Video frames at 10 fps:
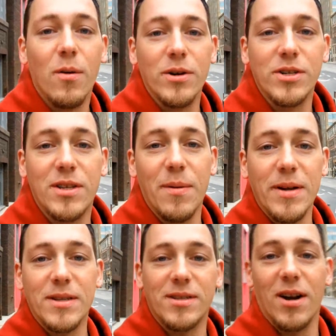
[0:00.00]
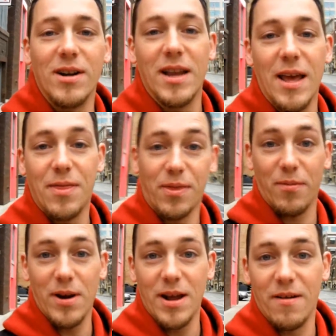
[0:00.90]
We're just about to start day
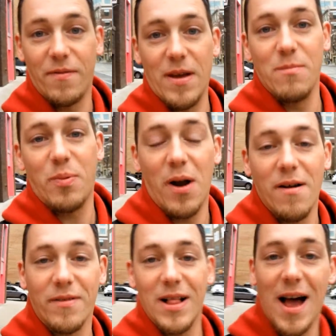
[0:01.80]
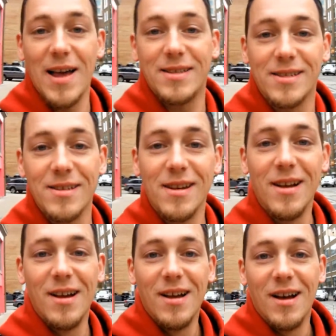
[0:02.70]
three of improv class
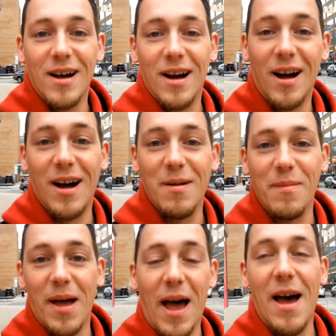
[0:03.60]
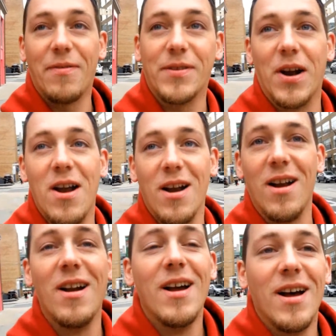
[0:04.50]
um, after
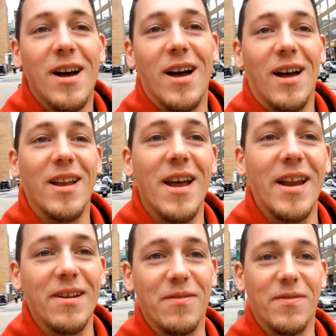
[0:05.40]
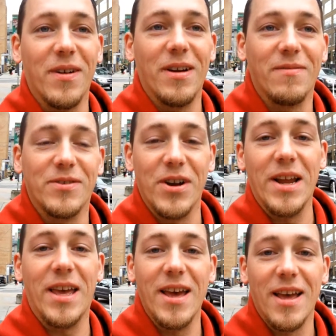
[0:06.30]
a night of, of
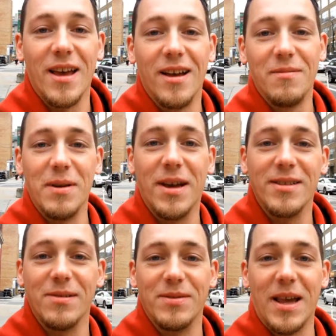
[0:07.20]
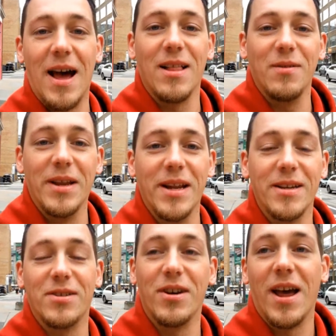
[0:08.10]
drinking because it was Halloween
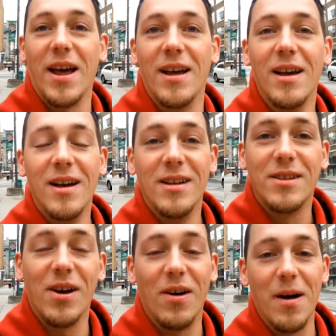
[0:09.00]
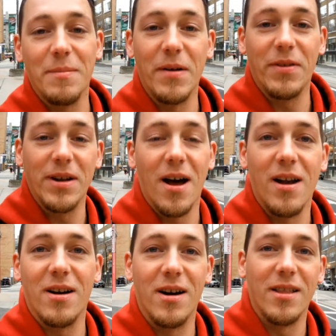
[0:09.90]
yesterday. So I'm definitely
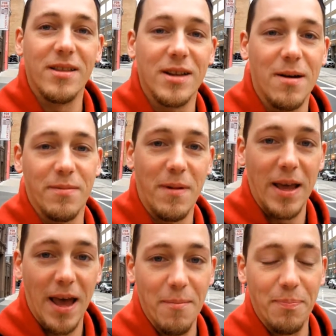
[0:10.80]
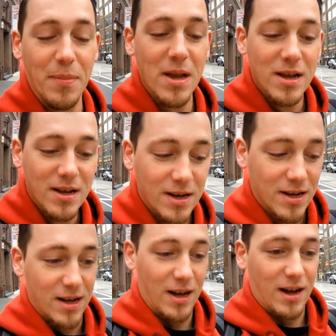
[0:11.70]
not on the top of my game.
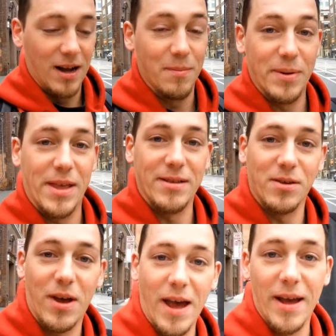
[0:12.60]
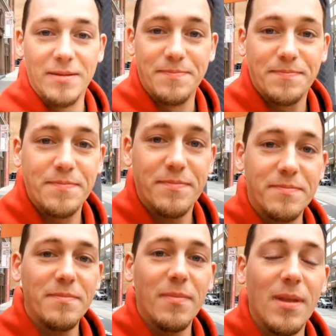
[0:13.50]
Uh, but that's okay.
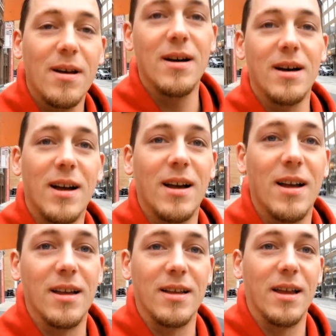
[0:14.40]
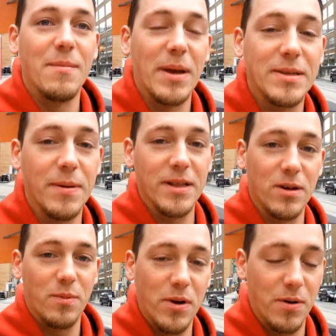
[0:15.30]
Uh, it makes me a
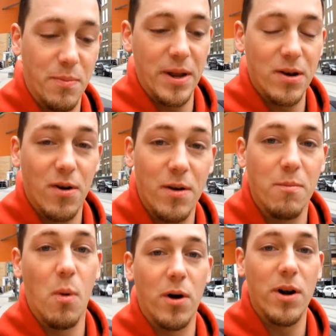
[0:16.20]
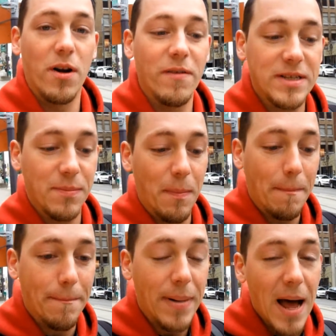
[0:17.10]
little bit nor- more nervous,
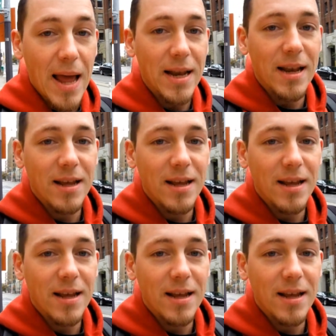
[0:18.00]
but